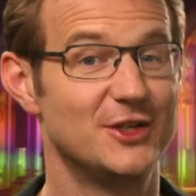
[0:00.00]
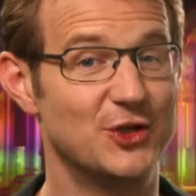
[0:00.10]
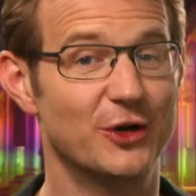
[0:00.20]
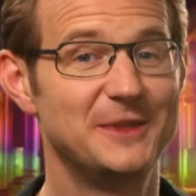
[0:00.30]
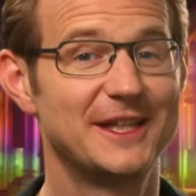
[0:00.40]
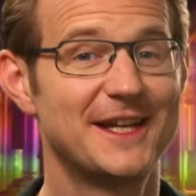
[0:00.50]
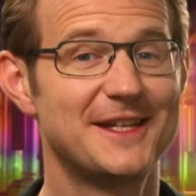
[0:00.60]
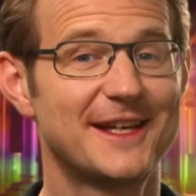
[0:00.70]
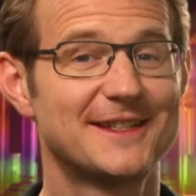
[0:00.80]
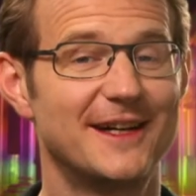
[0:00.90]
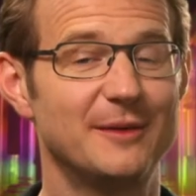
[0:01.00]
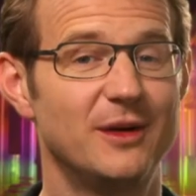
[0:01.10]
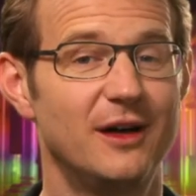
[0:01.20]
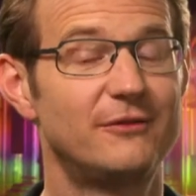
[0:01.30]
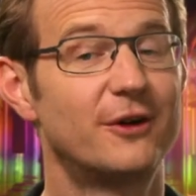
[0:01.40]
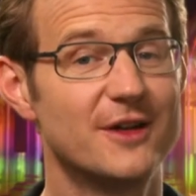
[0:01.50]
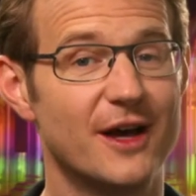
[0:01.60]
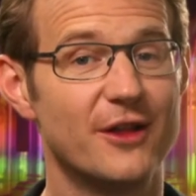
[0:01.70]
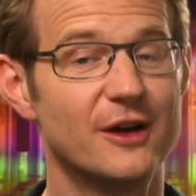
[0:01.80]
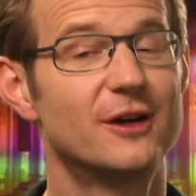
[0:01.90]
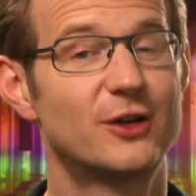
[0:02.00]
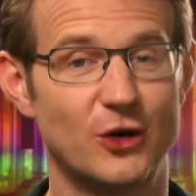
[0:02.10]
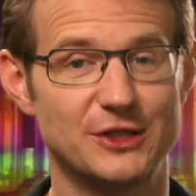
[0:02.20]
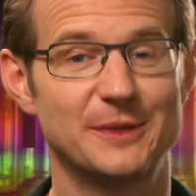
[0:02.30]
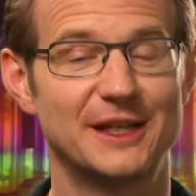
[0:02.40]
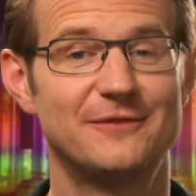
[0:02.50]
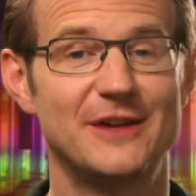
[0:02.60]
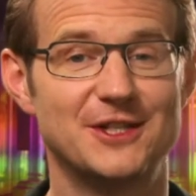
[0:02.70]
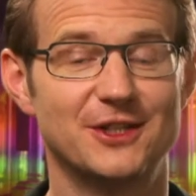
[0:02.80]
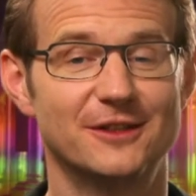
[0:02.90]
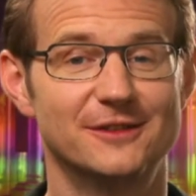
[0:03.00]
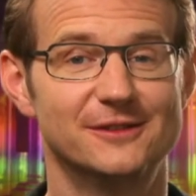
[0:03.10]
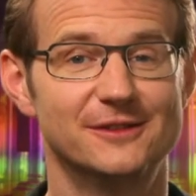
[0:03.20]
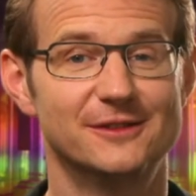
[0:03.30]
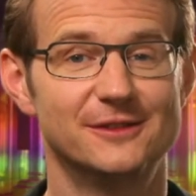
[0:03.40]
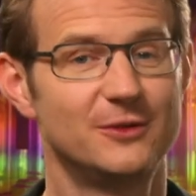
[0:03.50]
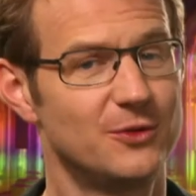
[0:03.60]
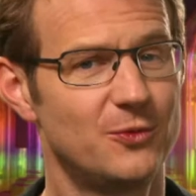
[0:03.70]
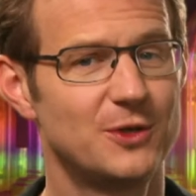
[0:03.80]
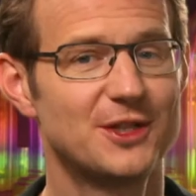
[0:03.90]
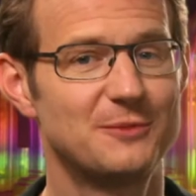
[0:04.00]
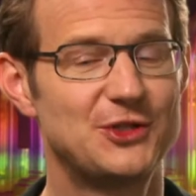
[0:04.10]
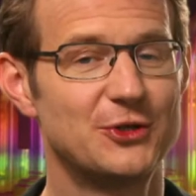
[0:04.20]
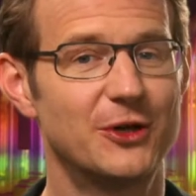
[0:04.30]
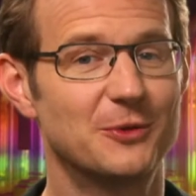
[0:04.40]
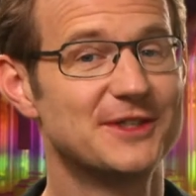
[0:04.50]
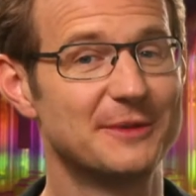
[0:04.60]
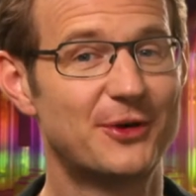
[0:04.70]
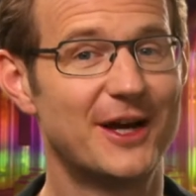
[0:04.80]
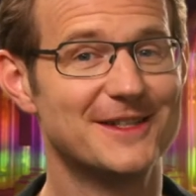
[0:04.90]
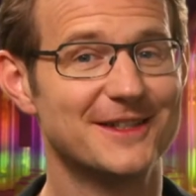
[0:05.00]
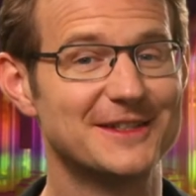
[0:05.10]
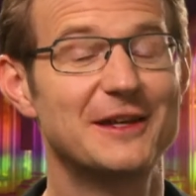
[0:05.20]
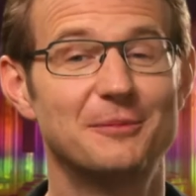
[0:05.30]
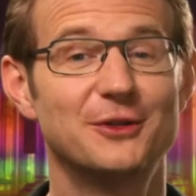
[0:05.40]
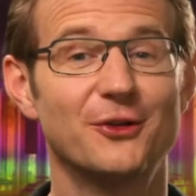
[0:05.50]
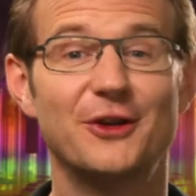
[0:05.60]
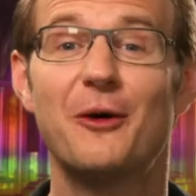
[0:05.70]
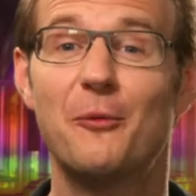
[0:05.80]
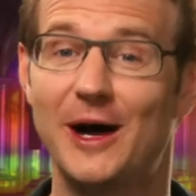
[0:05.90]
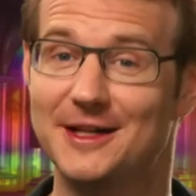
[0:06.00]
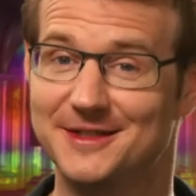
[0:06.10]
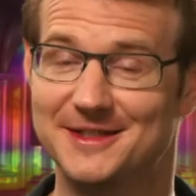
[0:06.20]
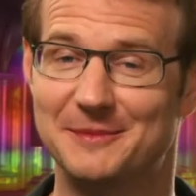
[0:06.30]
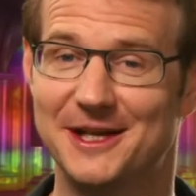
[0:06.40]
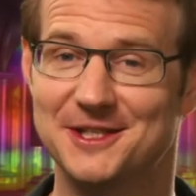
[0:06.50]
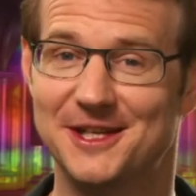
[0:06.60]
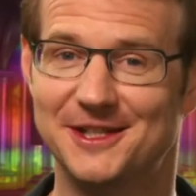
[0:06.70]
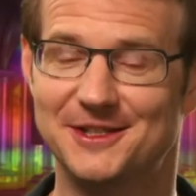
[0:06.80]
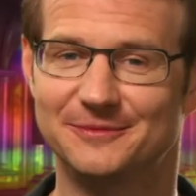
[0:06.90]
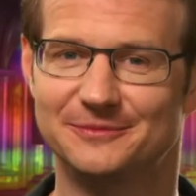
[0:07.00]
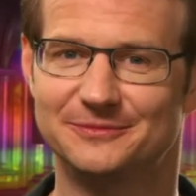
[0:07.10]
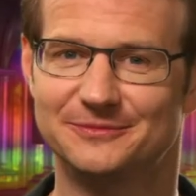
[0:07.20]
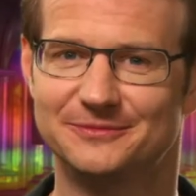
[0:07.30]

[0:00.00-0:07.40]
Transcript: Join me again next time for another cosmic adventure, which I'm sure will surprise us beyond our wildest imagination.